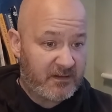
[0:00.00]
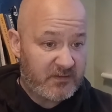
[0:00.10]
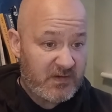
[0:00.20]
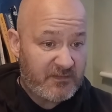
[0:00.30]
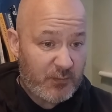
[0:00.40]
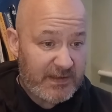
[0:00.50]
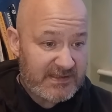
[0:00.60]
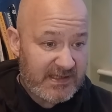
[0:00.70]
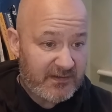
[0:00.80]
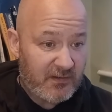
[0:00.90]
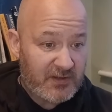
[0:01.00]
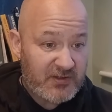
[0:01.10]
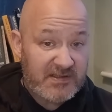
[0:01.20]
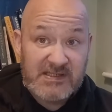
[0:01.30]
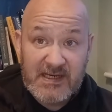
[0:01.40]
Sheffield Wednesday
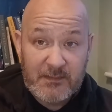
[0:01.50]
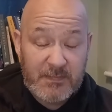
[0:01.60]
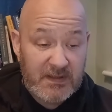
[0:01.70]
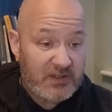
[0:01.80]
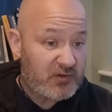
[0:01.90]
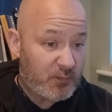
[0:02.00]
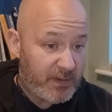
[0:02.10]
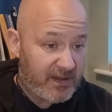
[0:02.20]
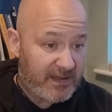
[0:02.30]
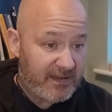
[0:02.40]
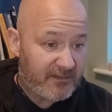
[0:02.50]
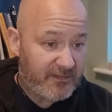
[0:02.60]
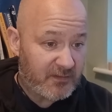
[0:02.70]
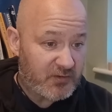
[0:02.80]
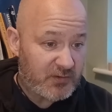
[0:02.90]
acknowledged the statement issued by the
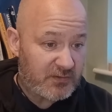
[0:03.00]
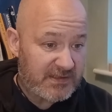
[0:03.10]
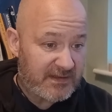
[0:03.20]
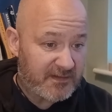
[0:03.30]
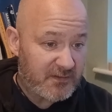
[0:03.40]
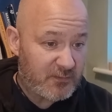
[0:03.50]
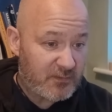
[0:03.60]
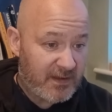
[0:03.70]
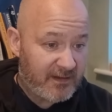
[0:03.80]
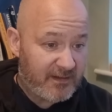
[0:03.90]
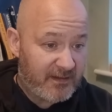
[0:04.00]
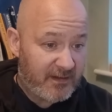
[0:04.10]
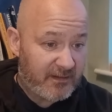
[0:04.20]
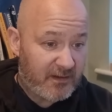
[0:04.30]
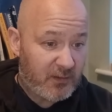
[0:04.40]
EFL on Tuesday afternoon.
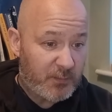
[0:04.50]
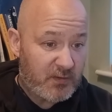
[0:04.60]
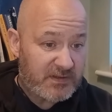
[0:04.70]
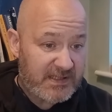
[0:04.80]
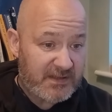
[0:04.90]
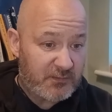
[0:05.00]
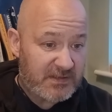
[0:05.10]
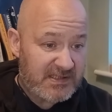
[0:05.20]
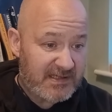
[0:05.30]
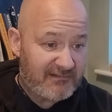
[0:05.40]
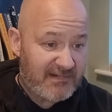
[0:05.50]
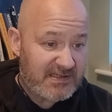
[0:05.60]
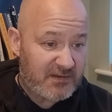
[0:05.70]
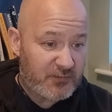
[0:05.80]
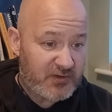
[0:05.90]
The club continued to seek a
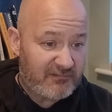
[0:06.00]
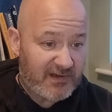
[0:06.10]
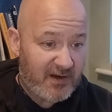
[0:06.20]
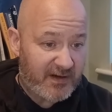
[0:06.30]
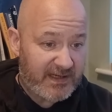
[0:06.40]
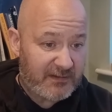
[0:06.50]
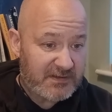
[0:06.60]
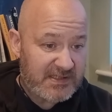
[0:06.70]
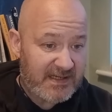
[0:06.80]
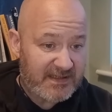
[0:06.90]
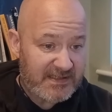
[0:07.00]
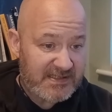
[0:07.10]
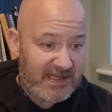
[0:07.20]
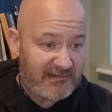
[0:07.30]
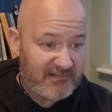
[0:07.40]
resolution regarding outstanding
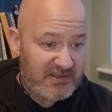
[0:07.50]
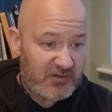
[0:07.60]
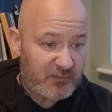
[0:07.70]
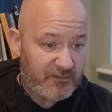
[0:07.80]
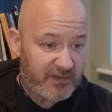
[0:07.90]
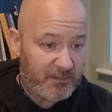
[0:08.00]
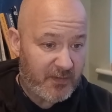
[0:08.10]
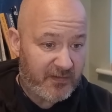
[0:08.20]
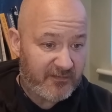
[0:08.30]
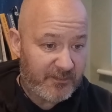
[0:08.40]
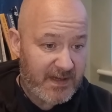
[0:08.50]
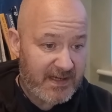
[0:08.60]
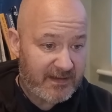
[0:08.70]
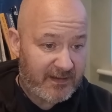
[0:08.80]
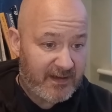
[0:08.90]
salaries due for the month of
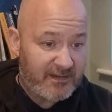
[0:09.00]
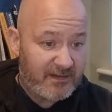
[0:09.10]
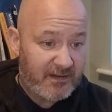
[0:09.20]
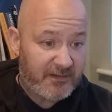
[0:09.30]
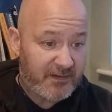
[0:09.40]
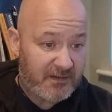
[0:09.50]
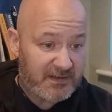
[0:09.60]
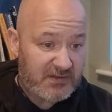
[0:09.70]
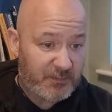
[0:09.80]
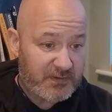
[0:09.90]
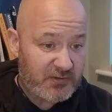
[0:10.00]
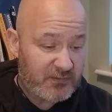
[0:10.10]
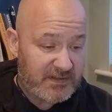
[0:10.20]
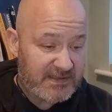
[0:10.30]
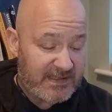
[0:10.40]
May at the earliest
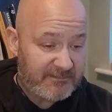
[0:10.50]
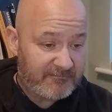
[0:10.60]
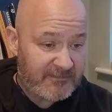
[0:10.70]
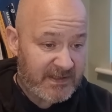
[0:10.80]
opportunity.